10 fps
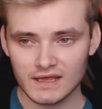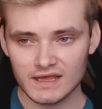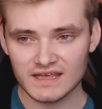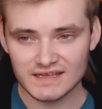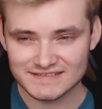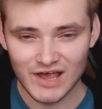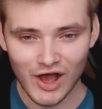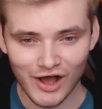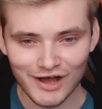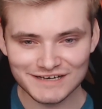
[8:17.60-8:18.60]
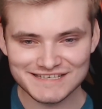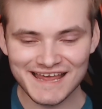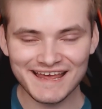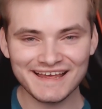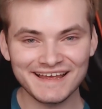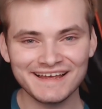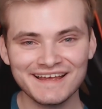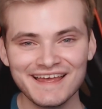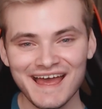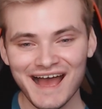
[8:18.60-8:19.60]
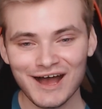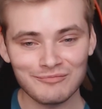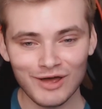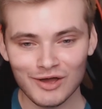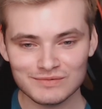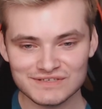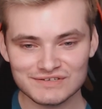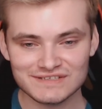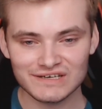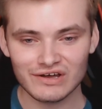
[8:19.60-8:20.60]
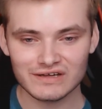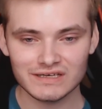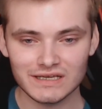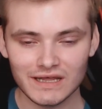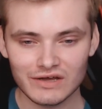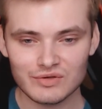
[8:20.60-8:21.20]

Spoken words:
It is hard. I'm seriously not gonna lie,